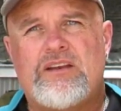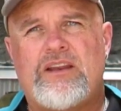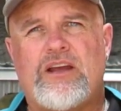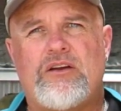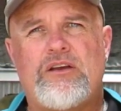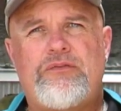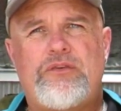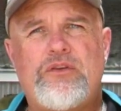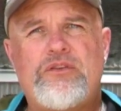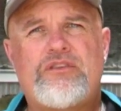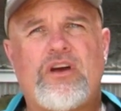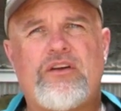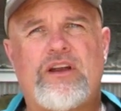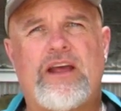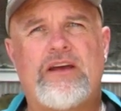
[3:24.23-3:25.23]
Now, if you
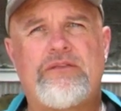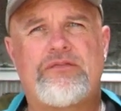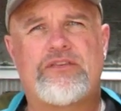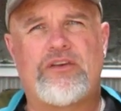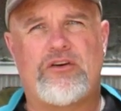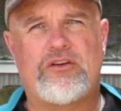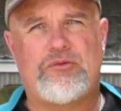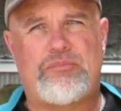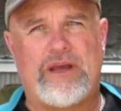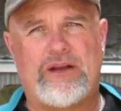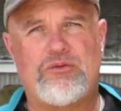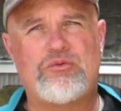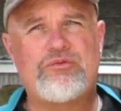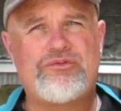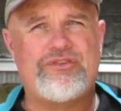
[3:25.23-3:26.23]
don't have solar
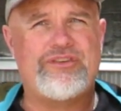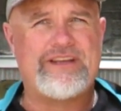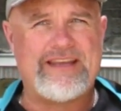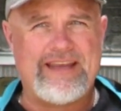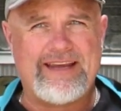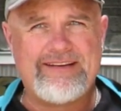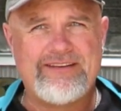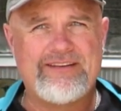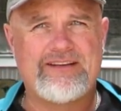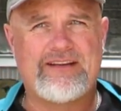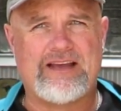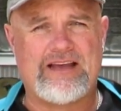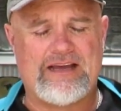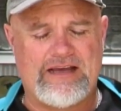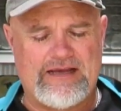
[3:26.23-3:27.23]
panels yet,
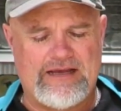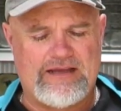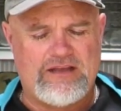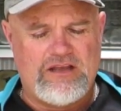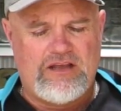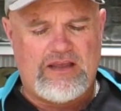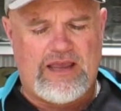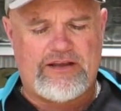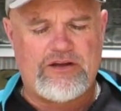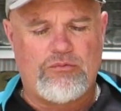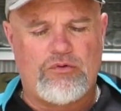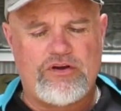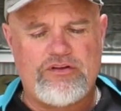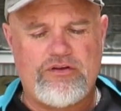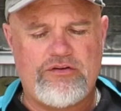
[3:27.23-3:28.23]
and you
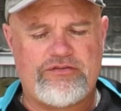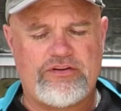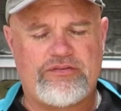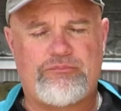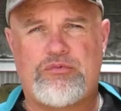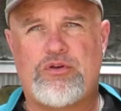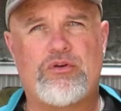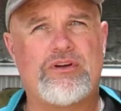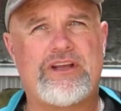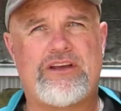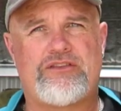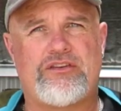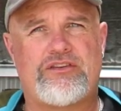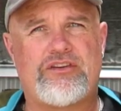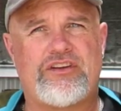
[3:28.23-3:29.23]
want to use this purely
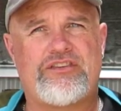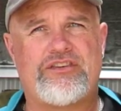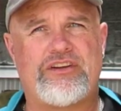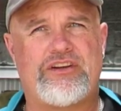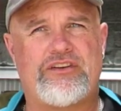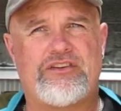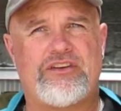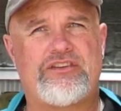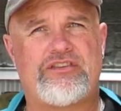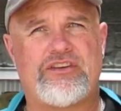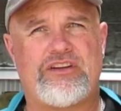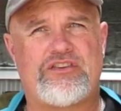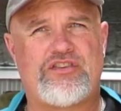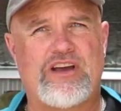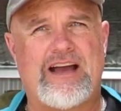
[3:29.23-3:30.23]
as a DC to
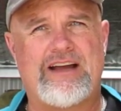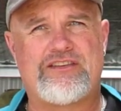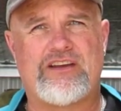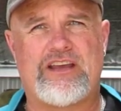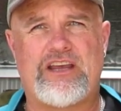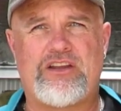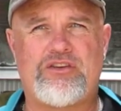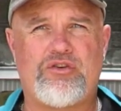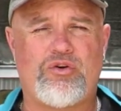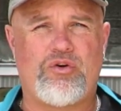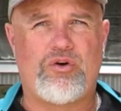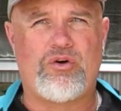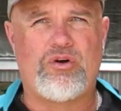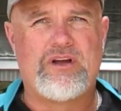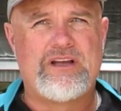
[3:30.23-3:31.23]
DC charger in
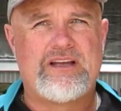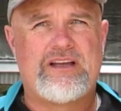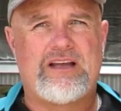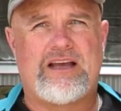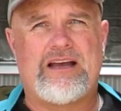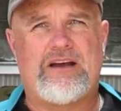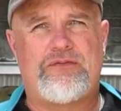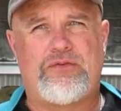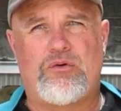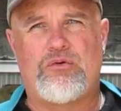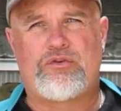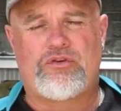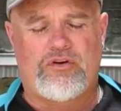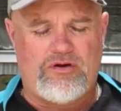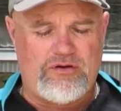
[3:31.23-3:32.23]
your
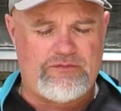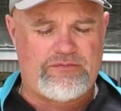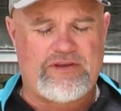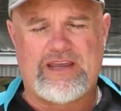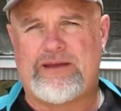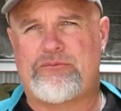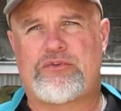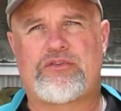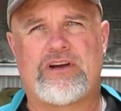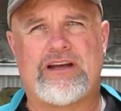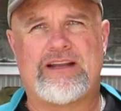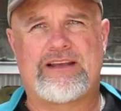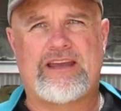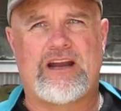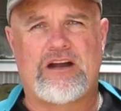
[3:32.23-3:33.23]
four-wheel drive, camper
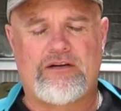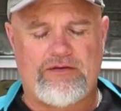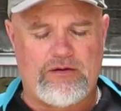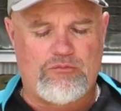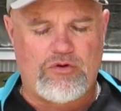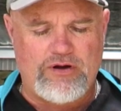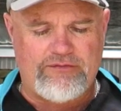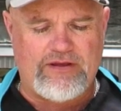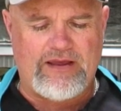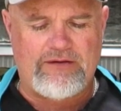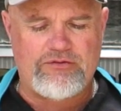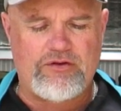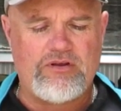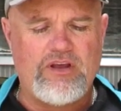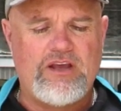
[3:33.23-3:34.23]
trailer, caravan, whatever
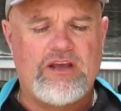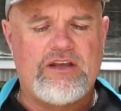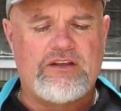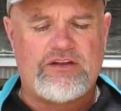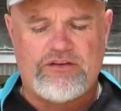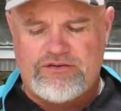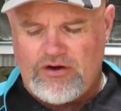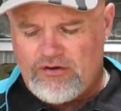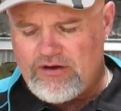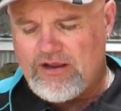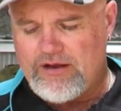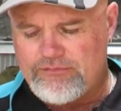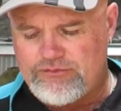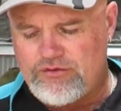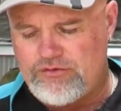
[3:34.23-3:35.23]
have you, you don't
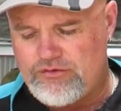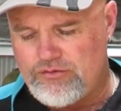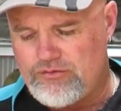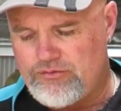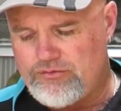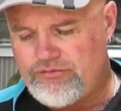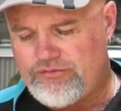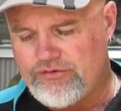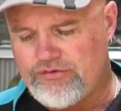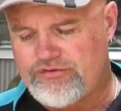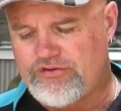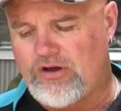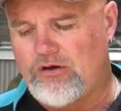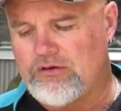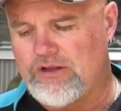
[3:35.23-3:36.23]
have to use the
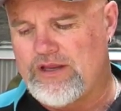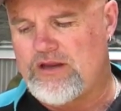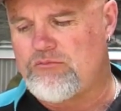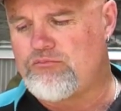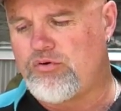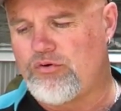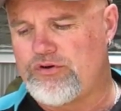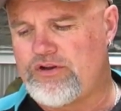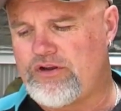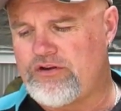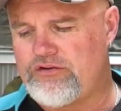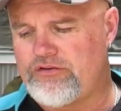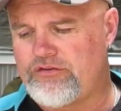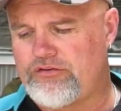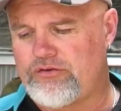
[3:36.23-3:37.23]
solar input. You
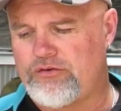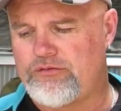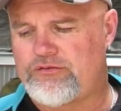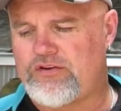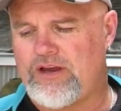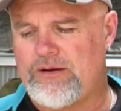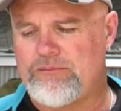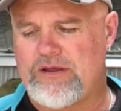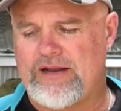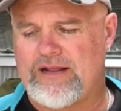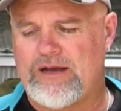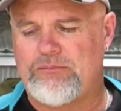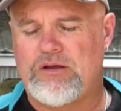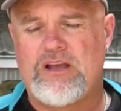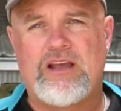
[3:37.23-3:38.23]
can just sort of tape that
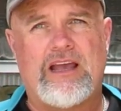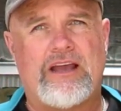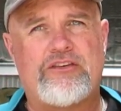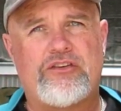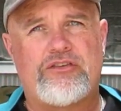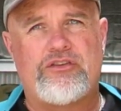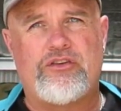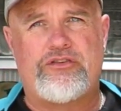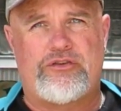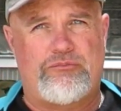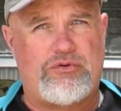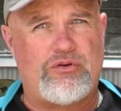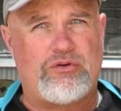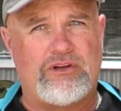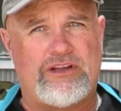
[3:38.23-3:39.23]
up and just use it
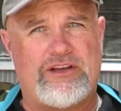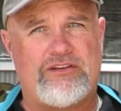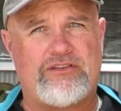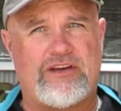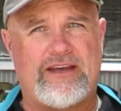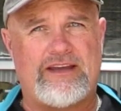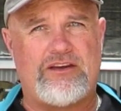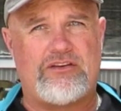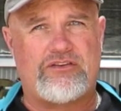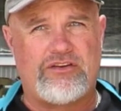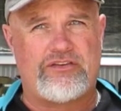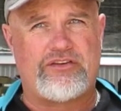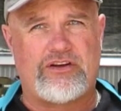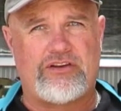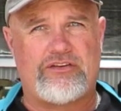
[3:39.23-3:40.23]
purely as a
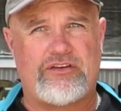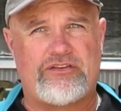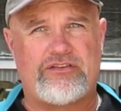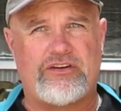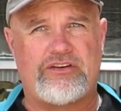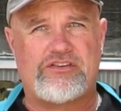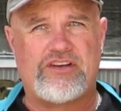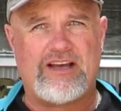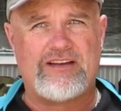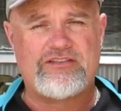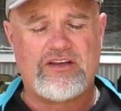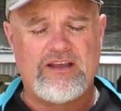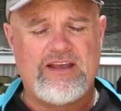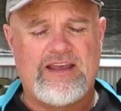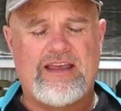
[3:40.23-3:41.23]
DC to DC
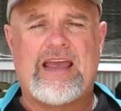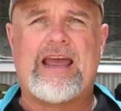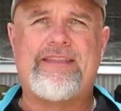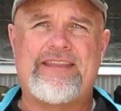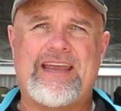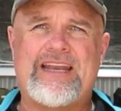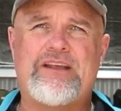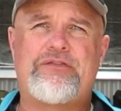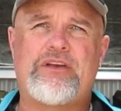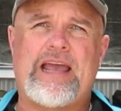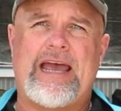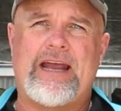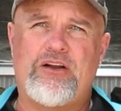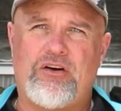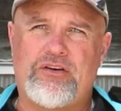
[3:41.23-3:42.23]
charger. And then if you
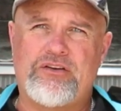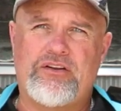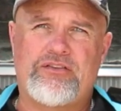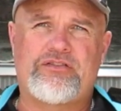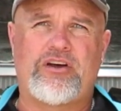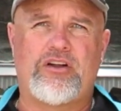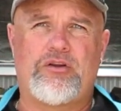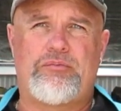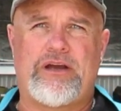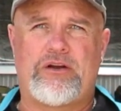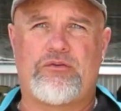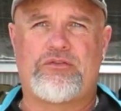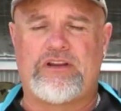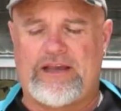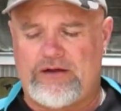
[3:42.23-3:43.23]
add on solar
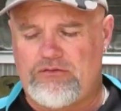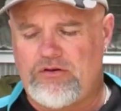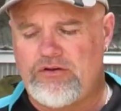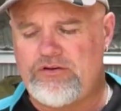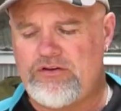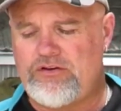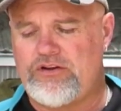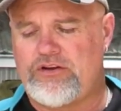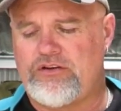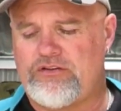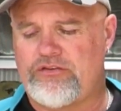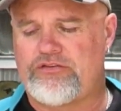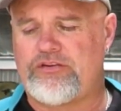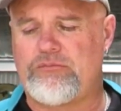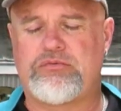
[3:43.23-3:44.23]
panels later on, you can
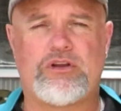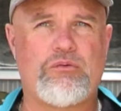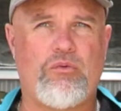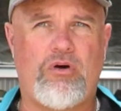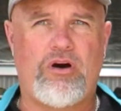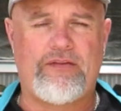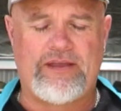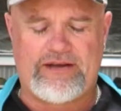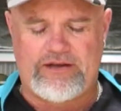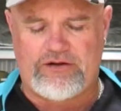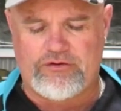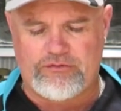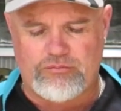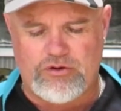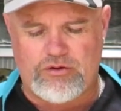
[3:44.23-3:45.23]
just simply wire that
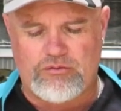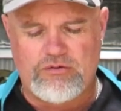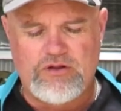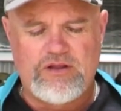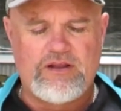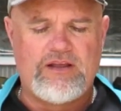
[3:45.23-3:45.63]
in as well.